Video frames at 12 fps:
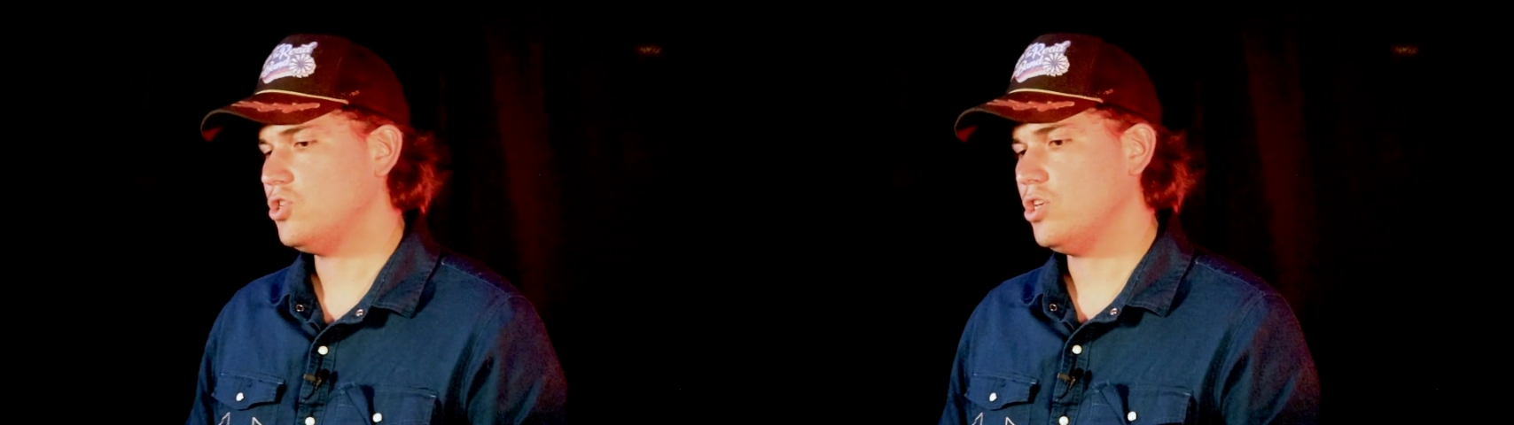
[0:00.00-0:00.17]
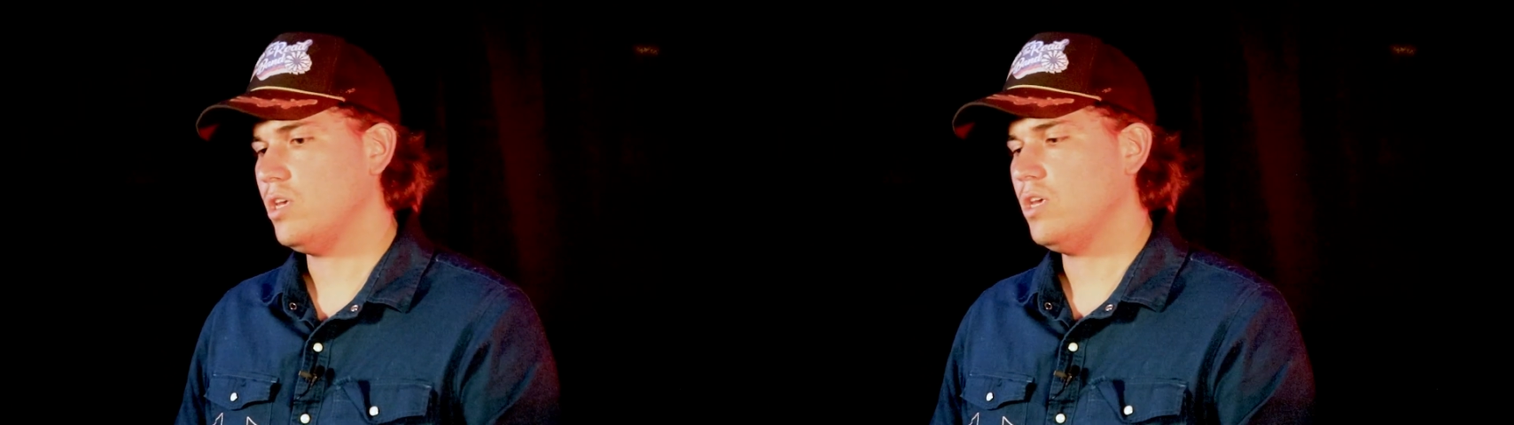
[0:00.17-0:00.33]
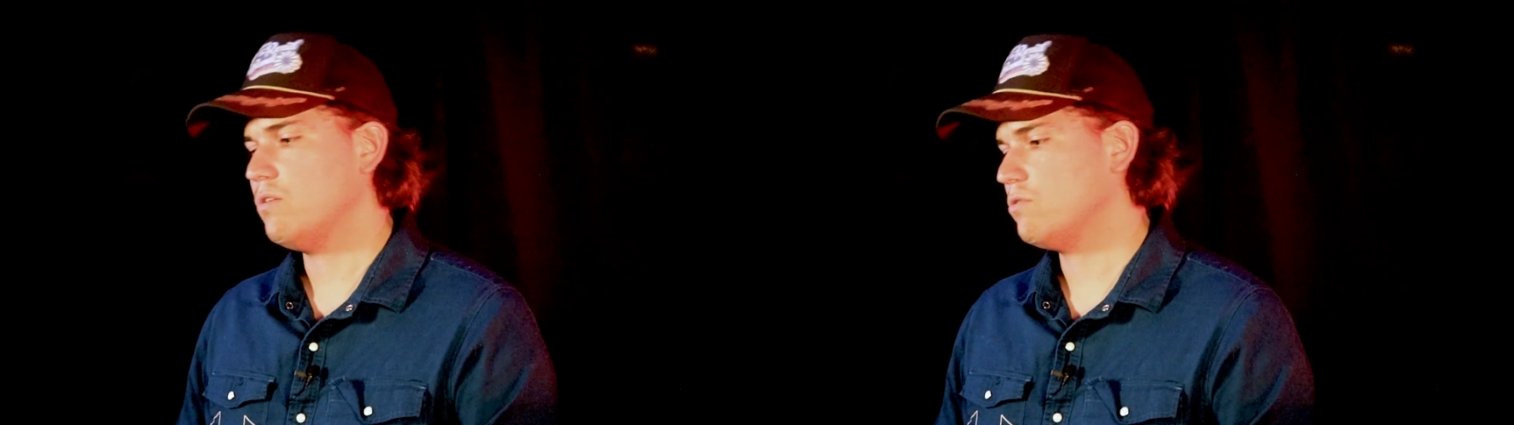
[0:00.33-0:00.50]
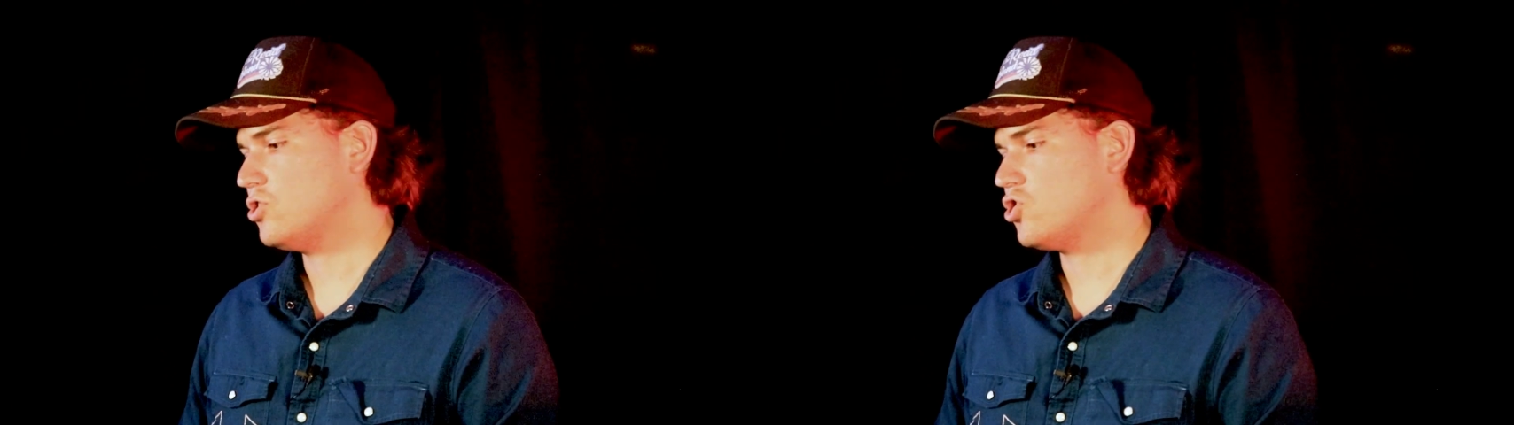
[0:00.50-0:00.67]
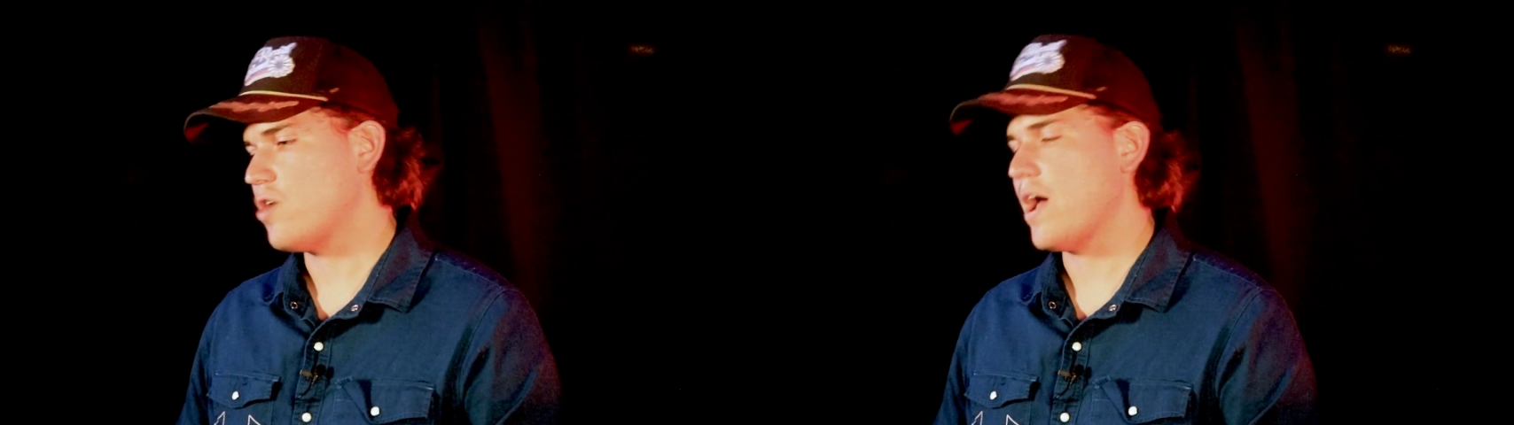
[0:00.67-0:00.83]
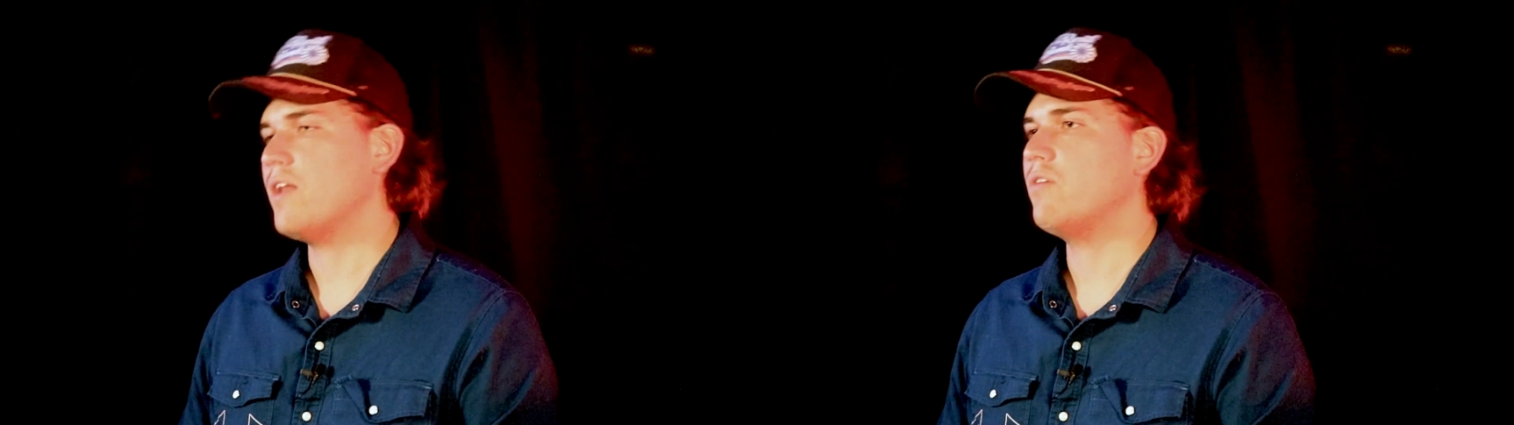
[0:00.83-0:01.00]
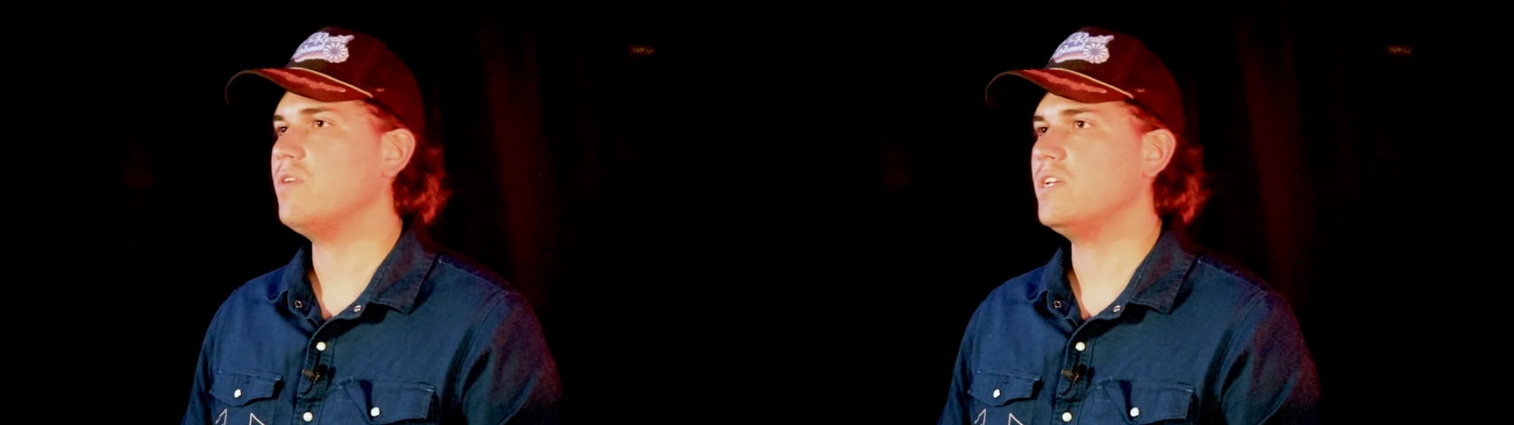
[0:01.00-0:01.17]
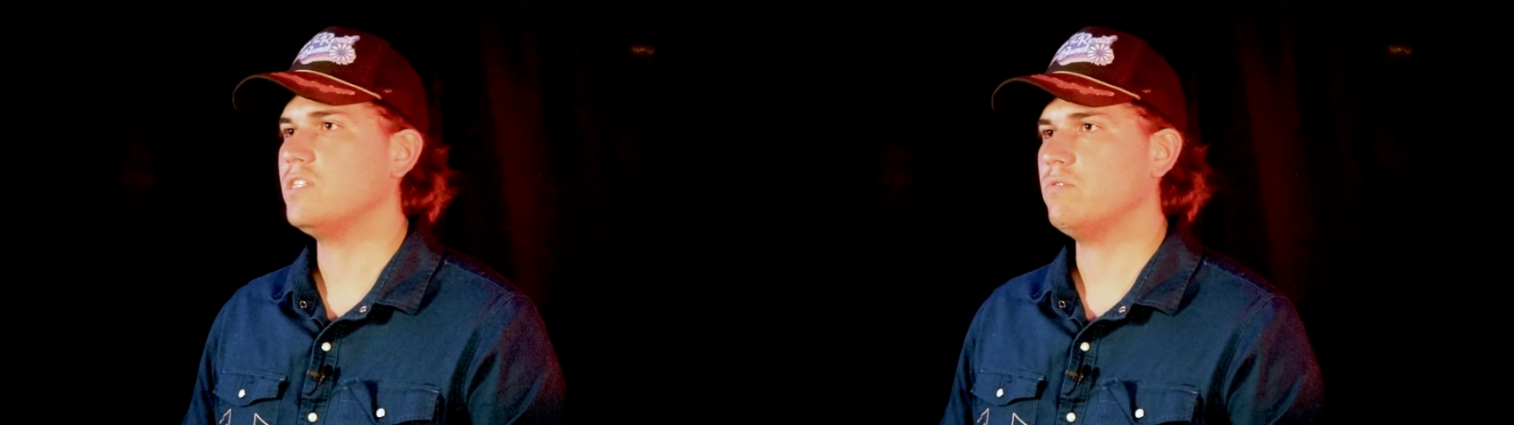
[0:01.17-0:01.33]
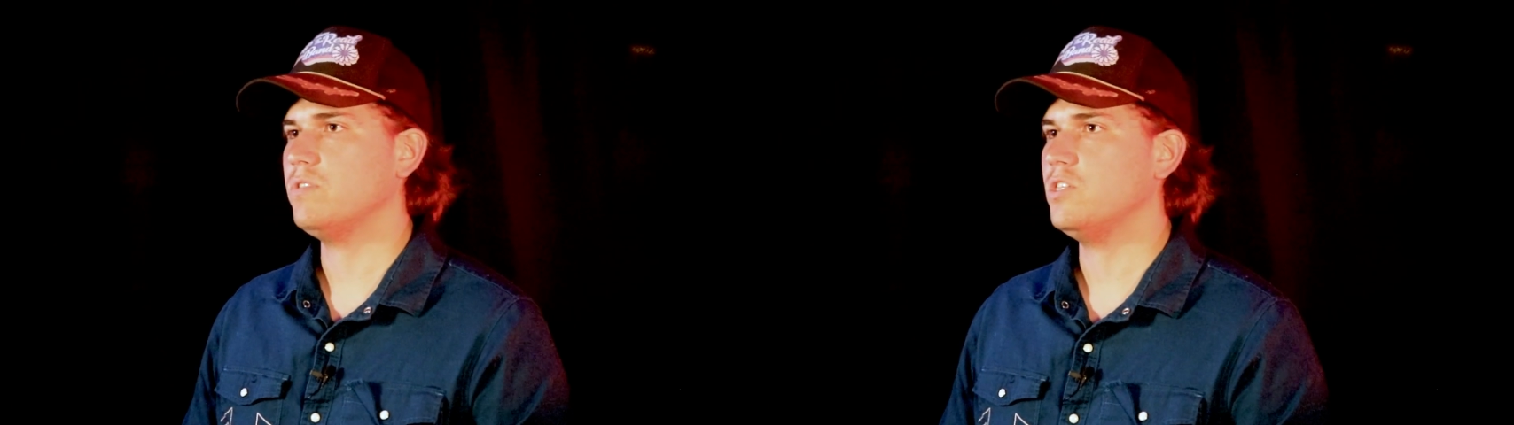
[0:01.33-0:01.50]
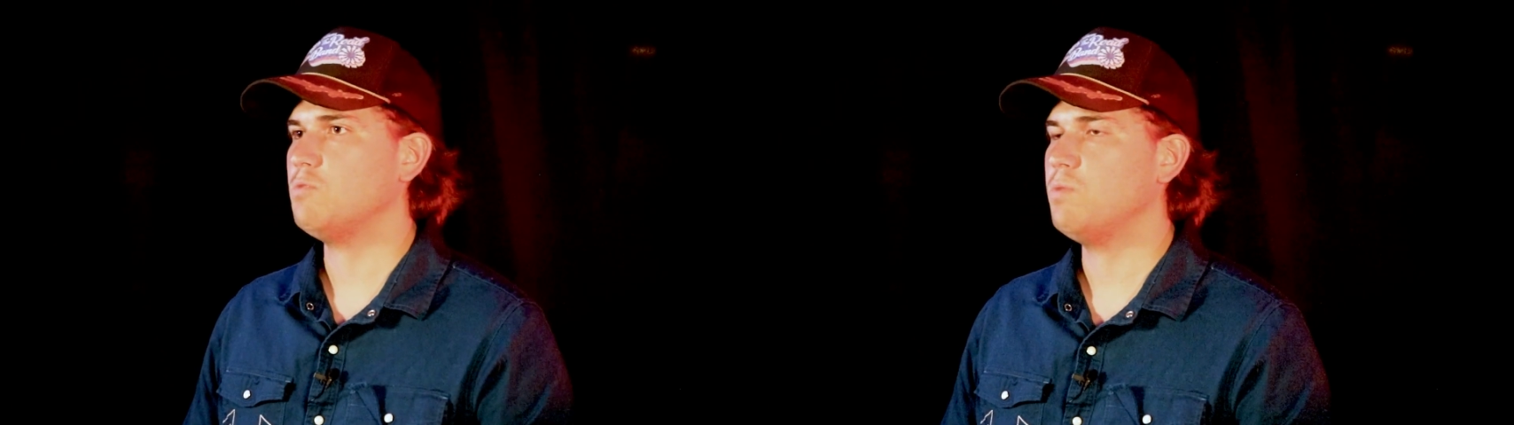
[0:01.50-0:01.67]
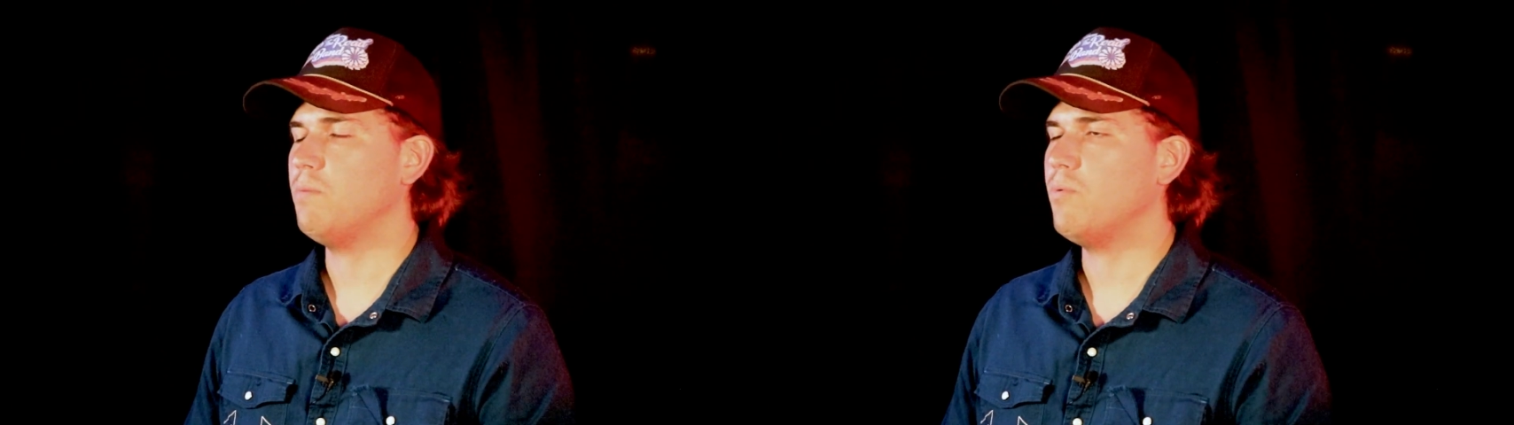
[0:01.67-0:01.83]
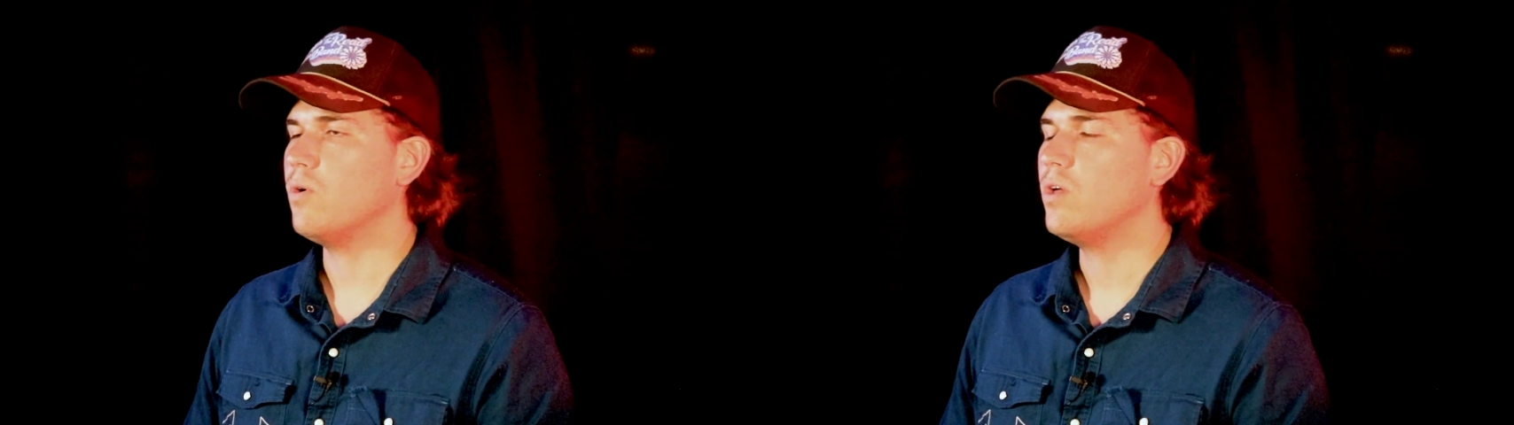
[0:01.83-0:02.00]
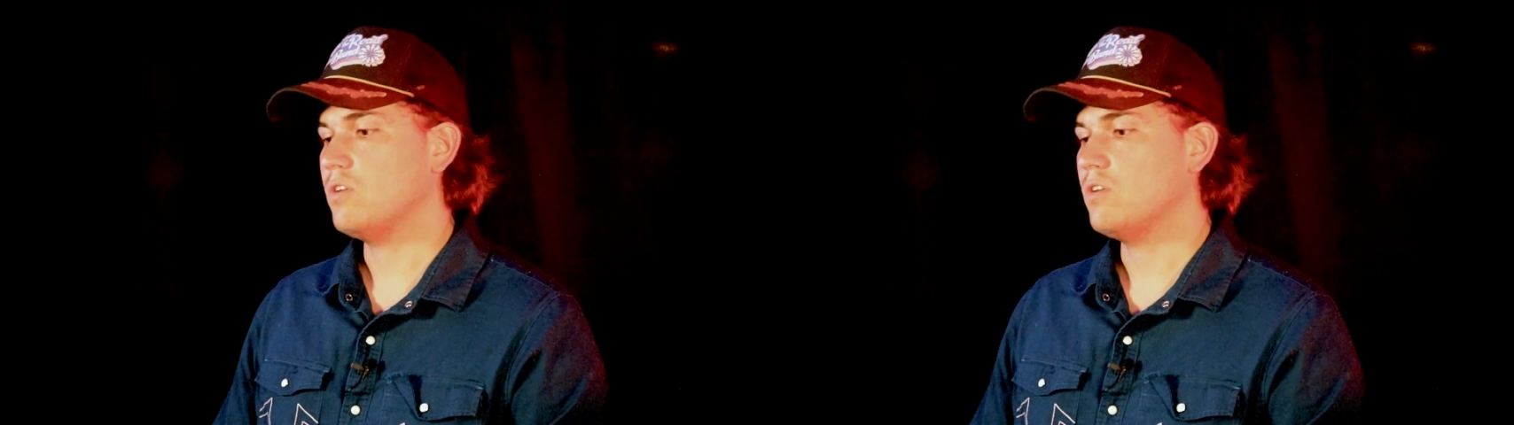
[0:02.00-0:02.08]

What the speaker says: She was trying to reason with these people.